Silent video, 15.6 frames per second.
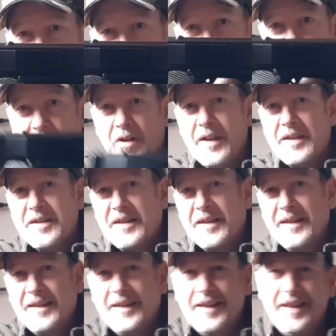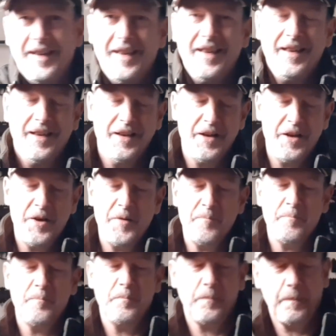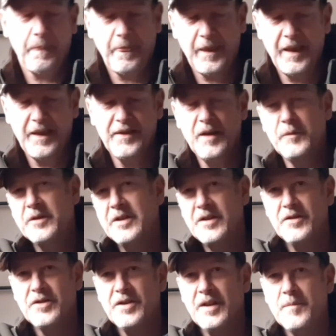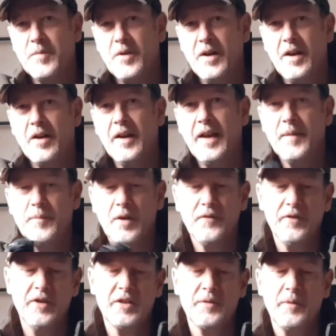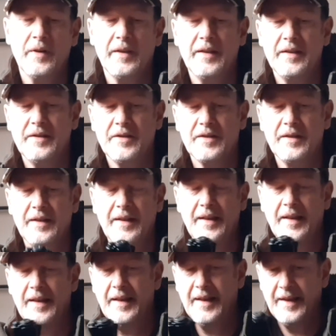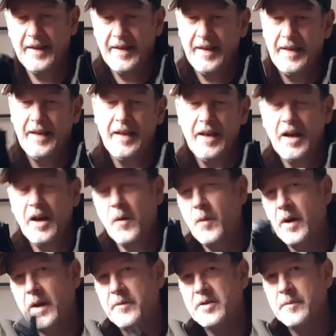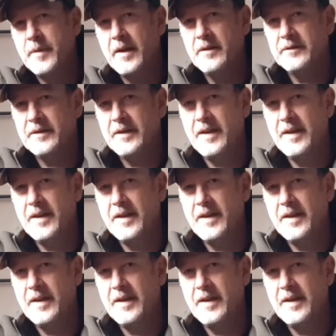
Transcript: variety. They were dirt cheap. I had my first one of these when I was about